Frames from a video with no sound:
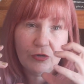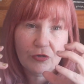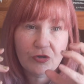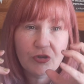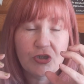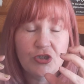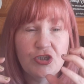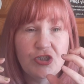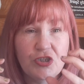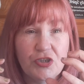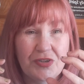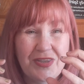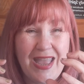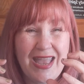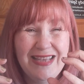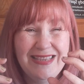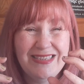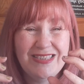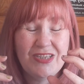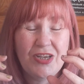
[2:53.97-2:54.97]
touches on
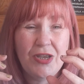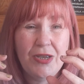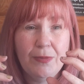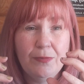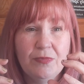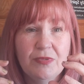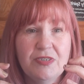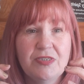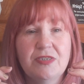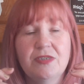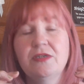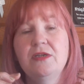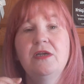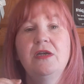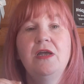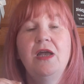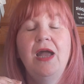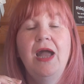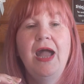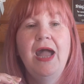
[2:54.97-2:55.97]
enzymes,
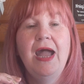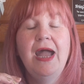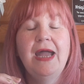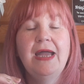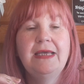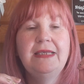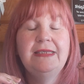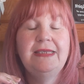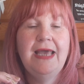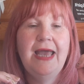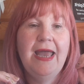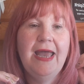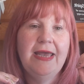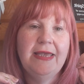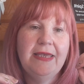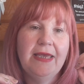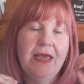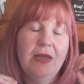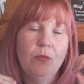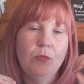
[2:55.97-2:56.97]
and
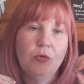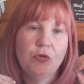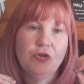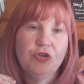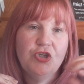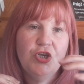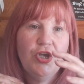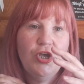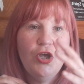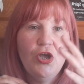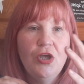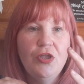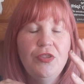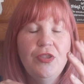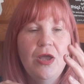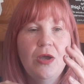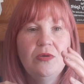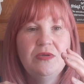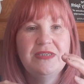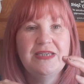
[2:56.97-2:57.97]
then it will turn
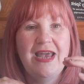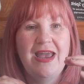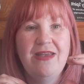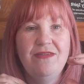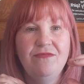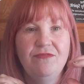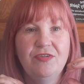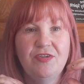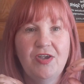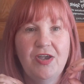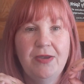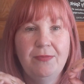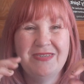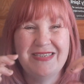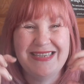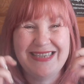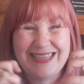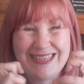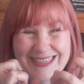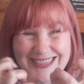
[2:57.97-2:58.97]
those
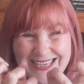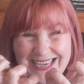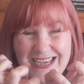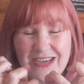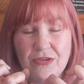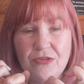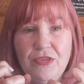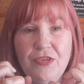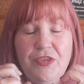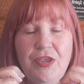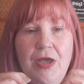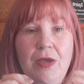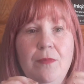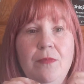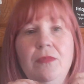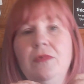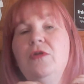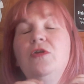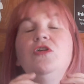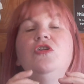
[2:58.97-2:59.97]
enzymes and thicken
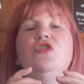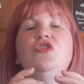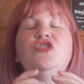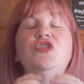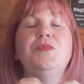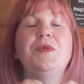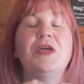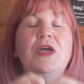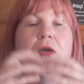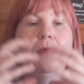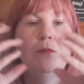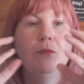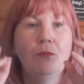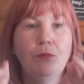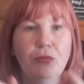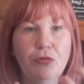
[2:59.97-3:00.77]
them to become